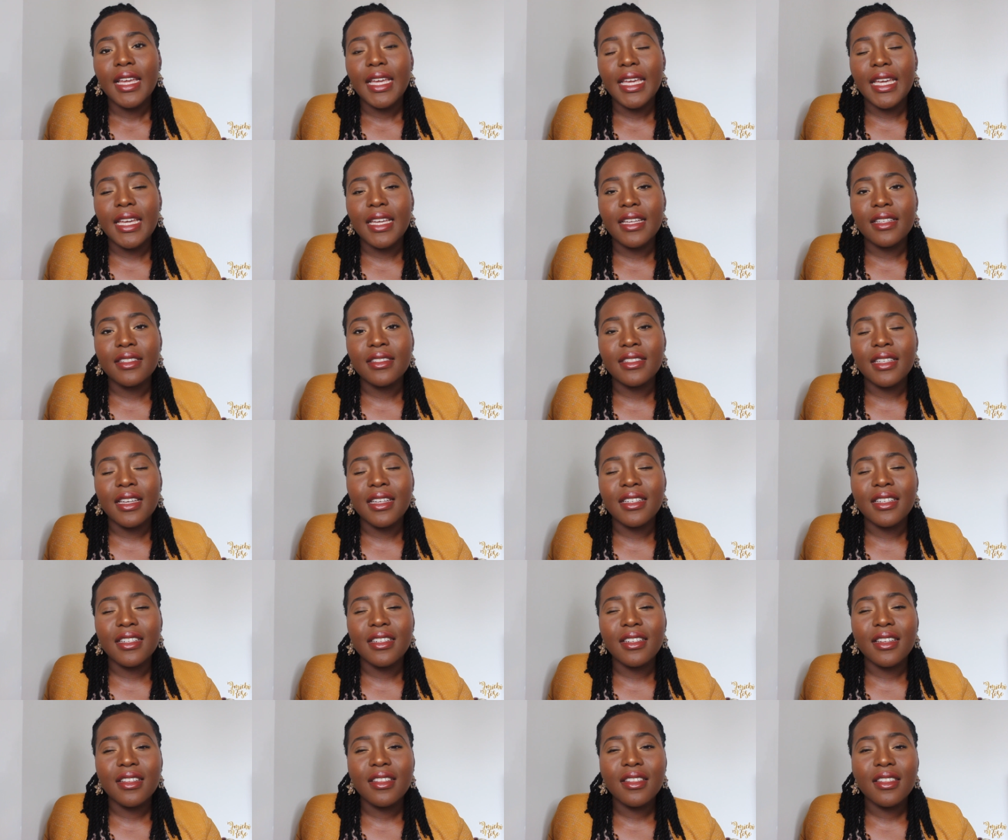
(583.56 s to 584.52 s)
it. And
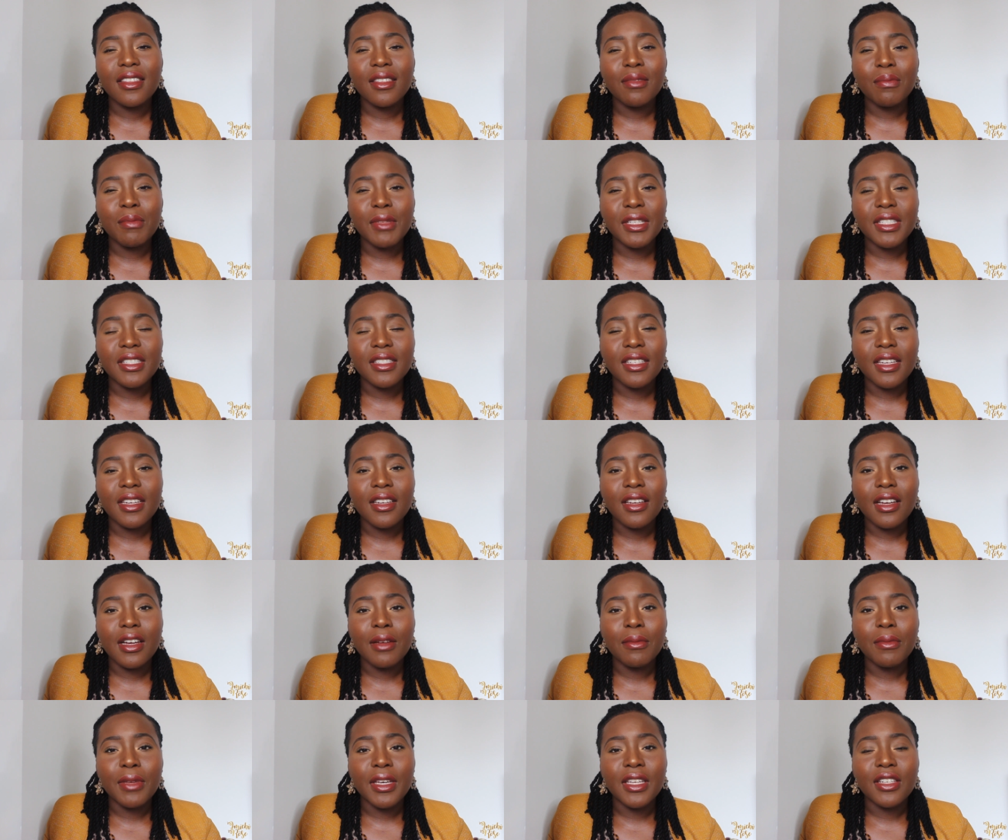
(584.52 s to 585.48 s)
another mistake
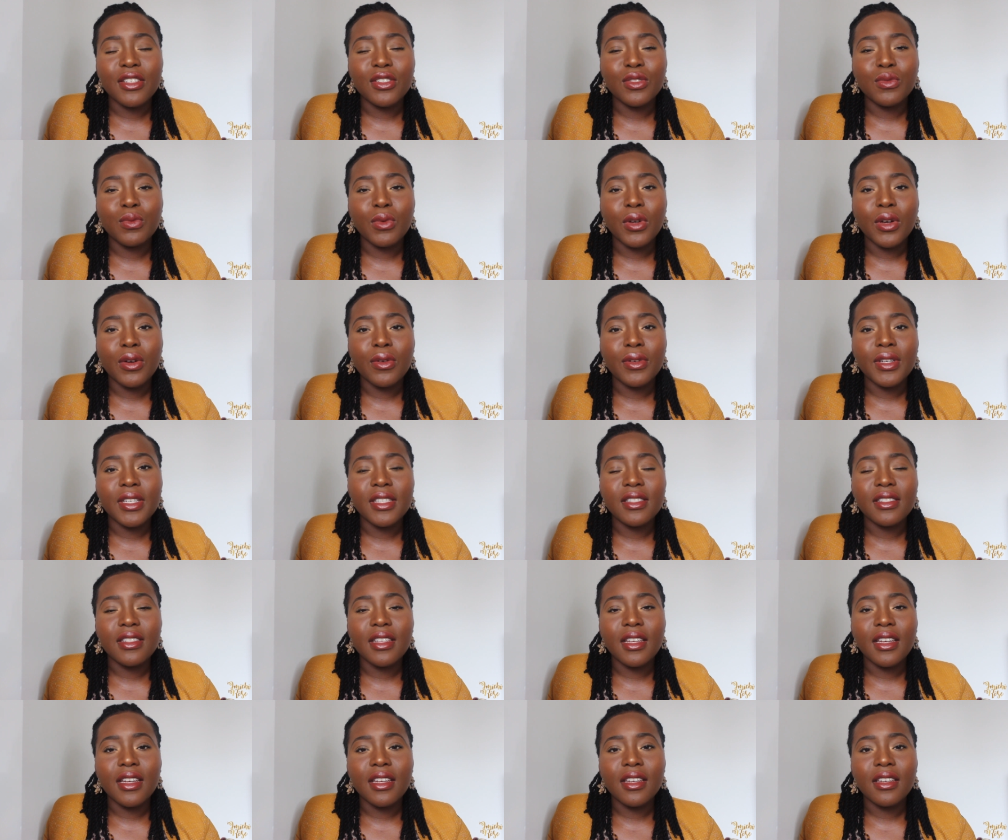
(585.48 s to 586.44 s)
I made as well is
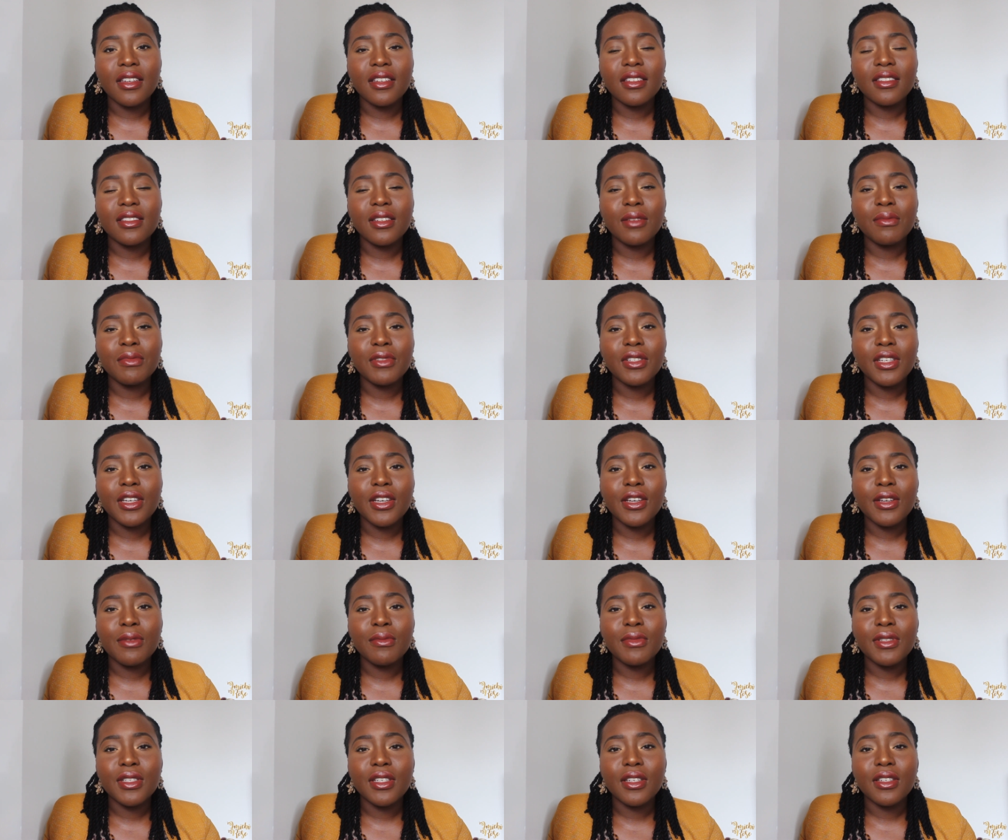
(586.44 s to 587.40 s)
like,
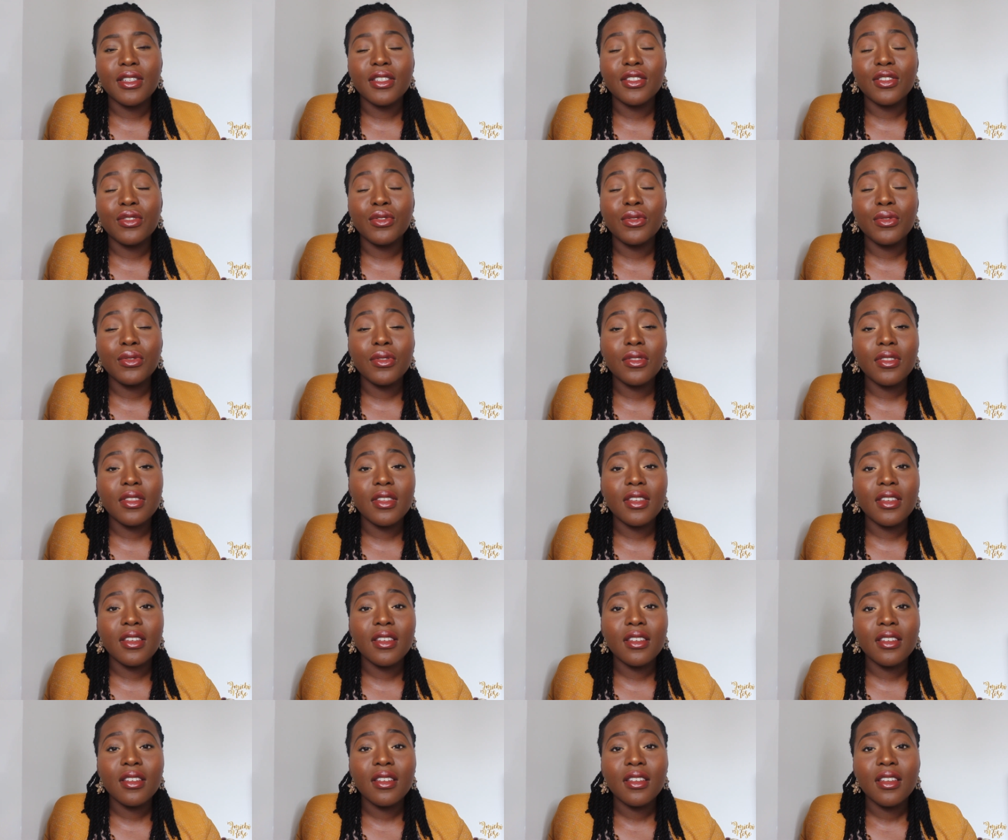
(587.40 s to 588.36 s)
sometimes it's a good
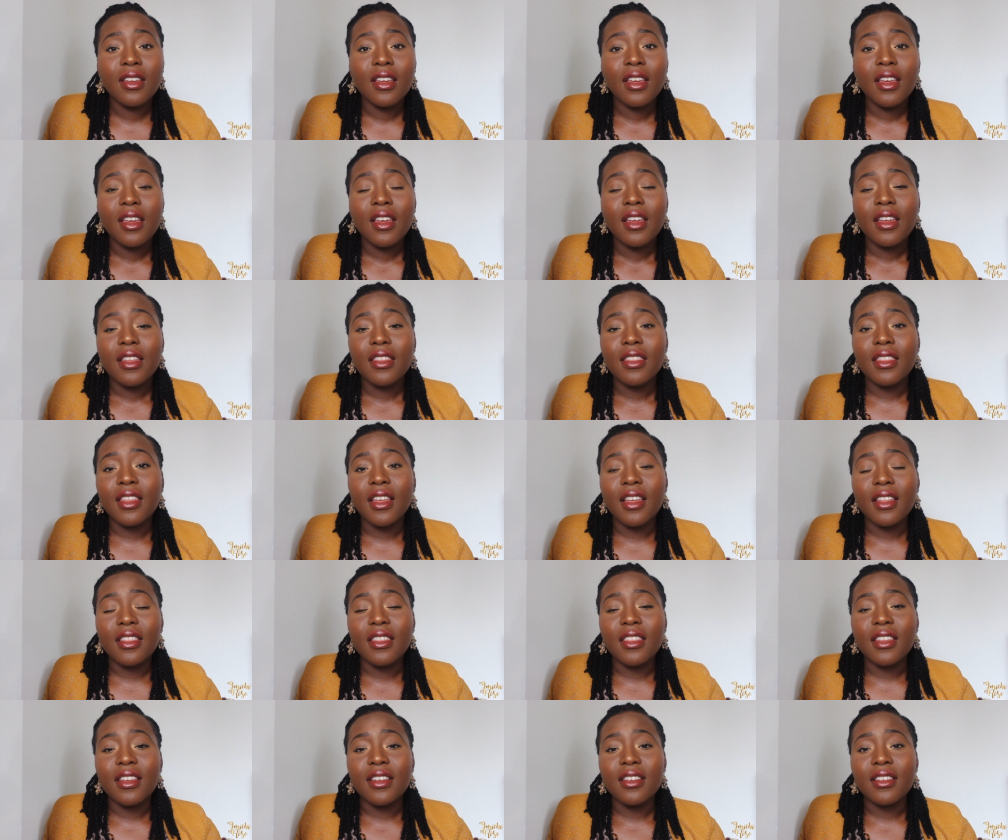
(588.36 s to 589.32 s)
thing
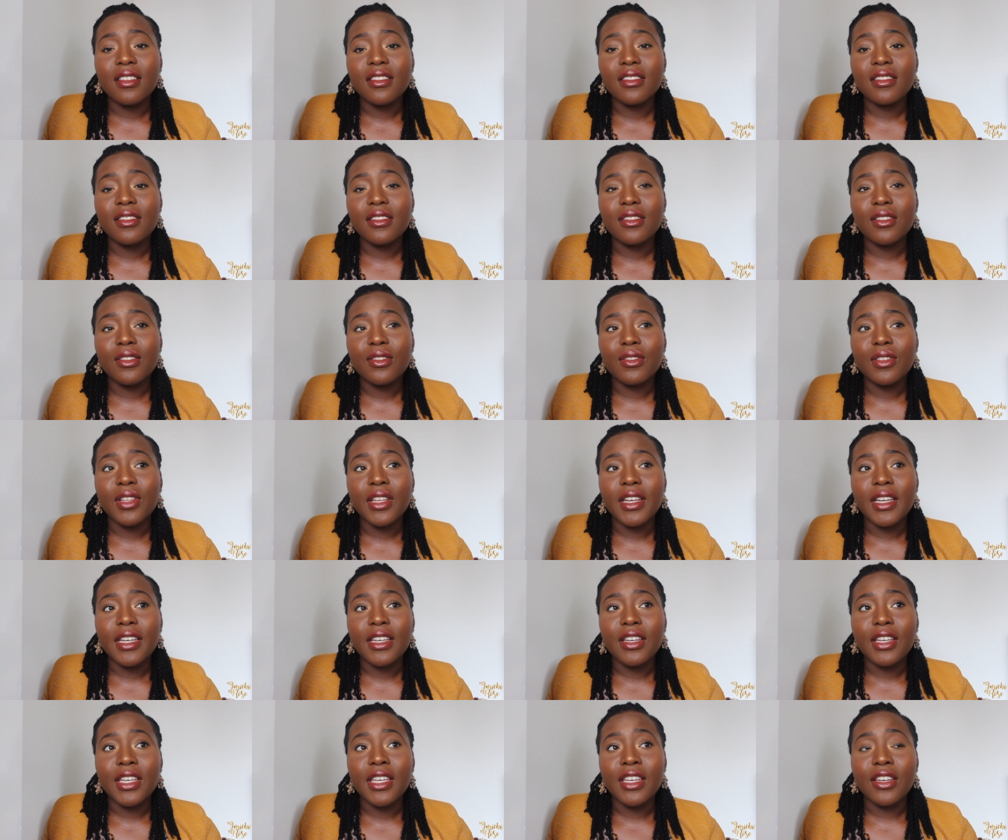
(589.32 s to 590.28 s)
that there's
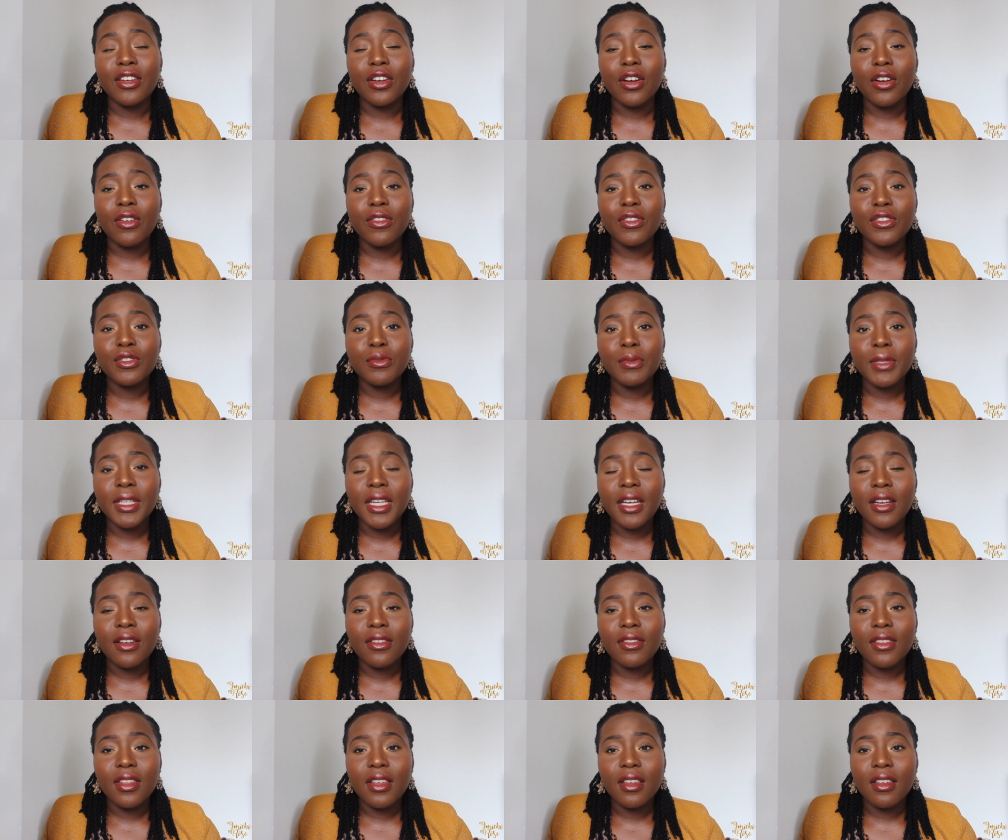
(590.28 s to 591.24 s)
like encouragement
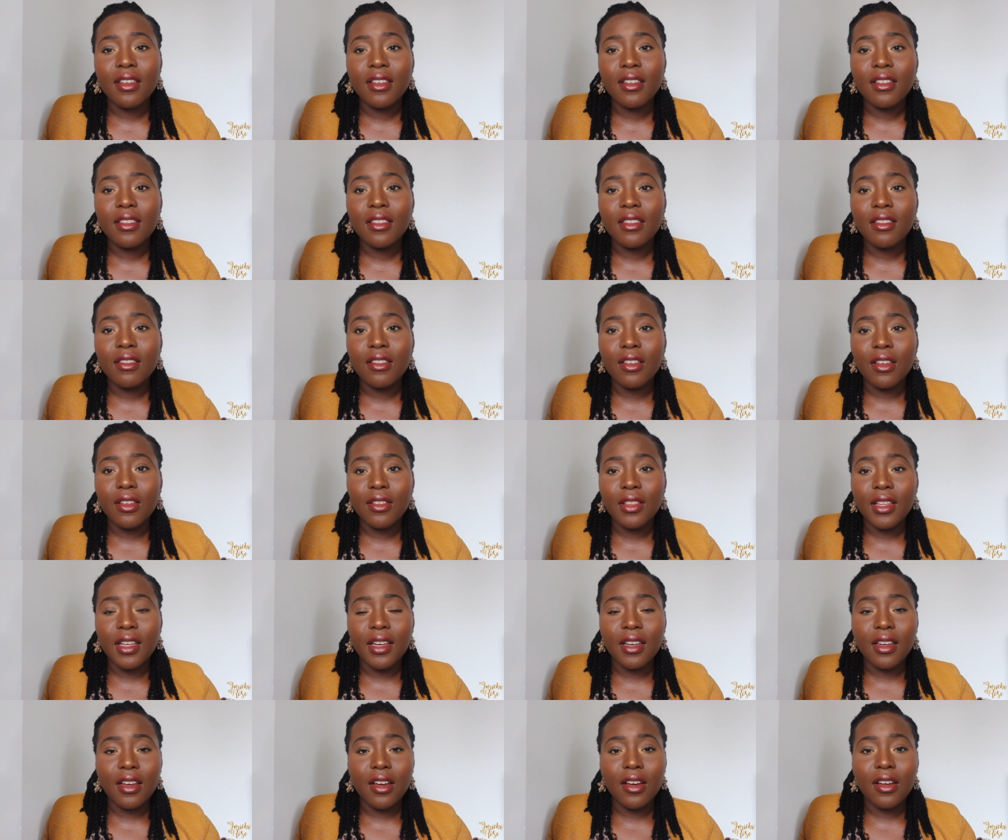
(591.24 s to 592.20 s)
out there,
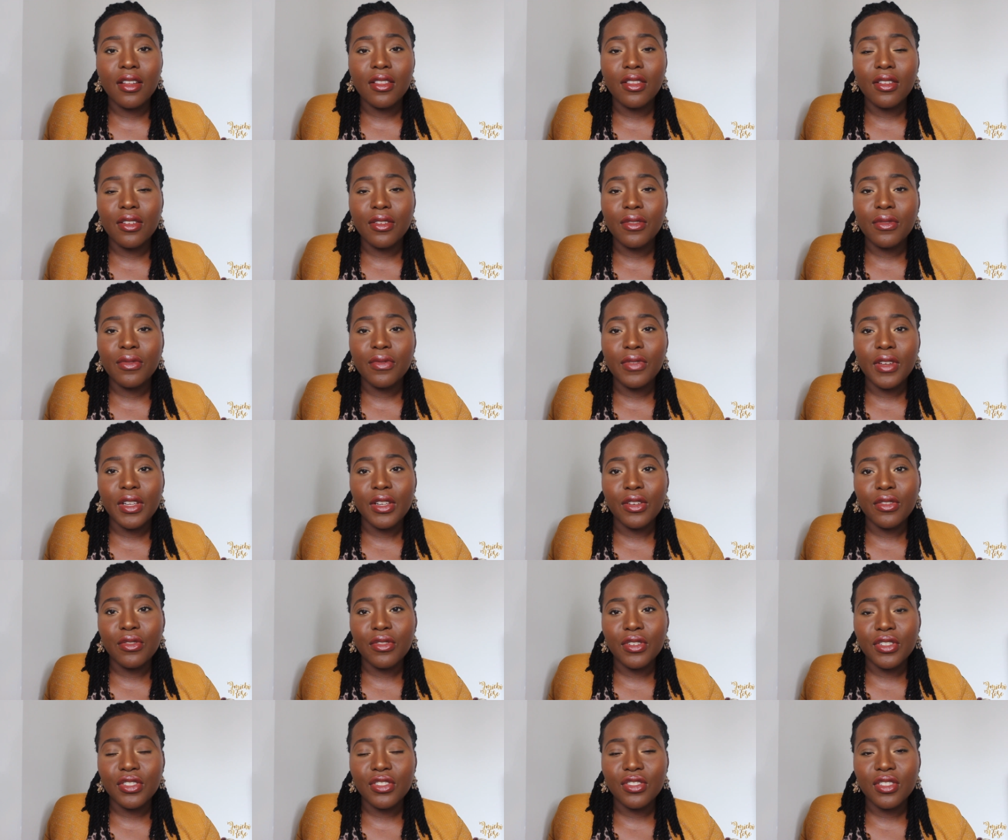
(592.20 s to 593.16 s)
like other fellow
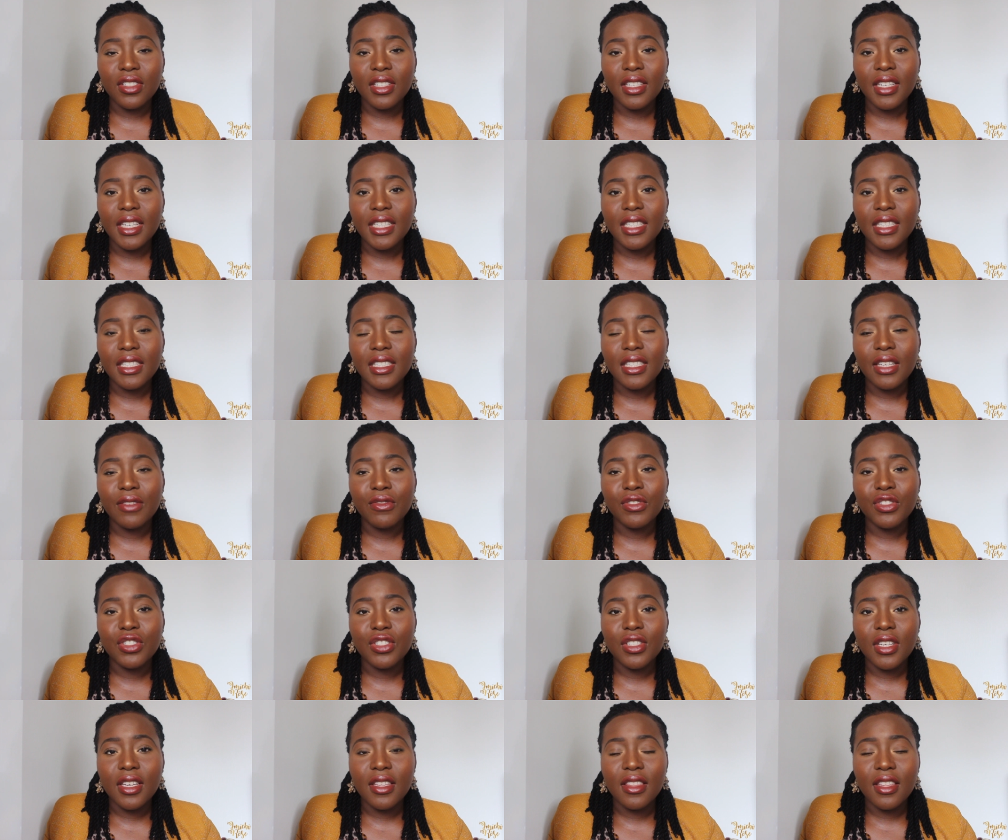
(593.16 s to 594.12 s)
Christian ladies have
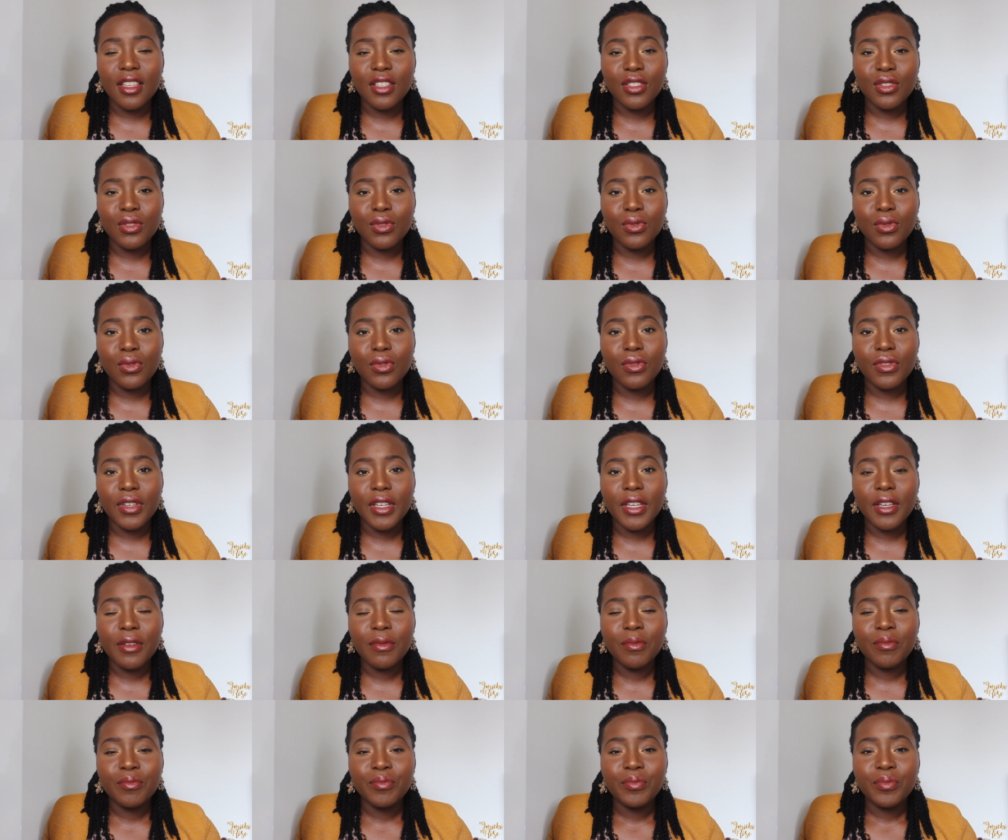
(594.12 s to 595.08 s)
shared their
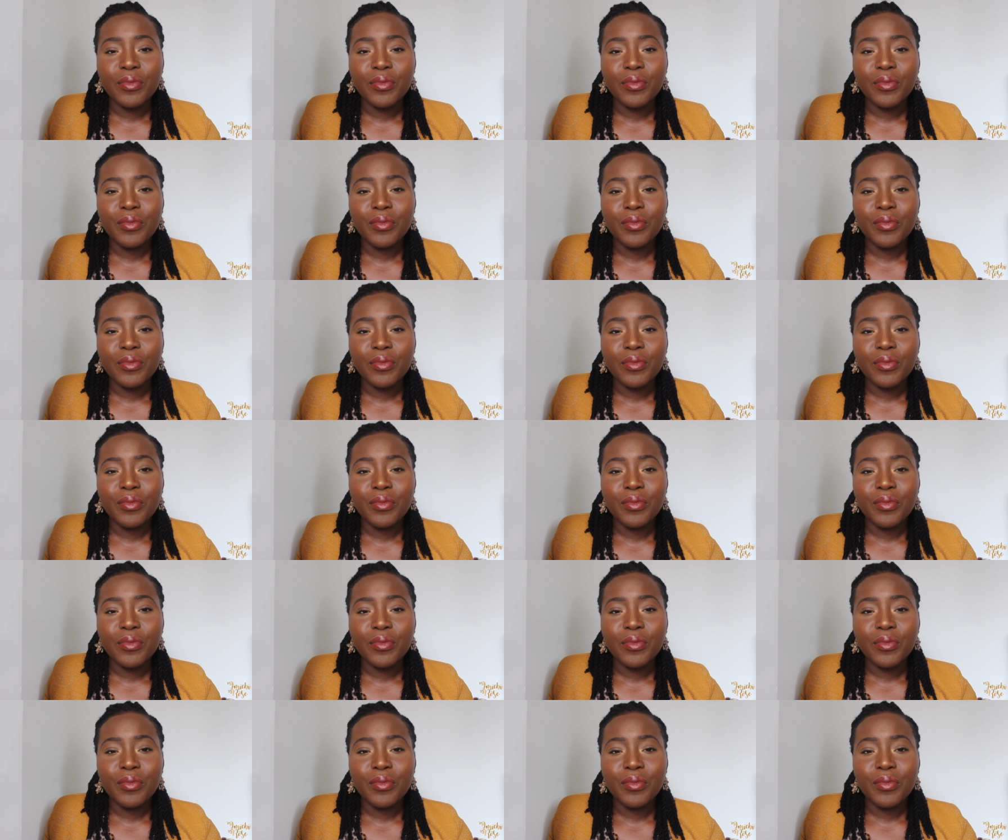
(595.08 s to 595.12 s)
story,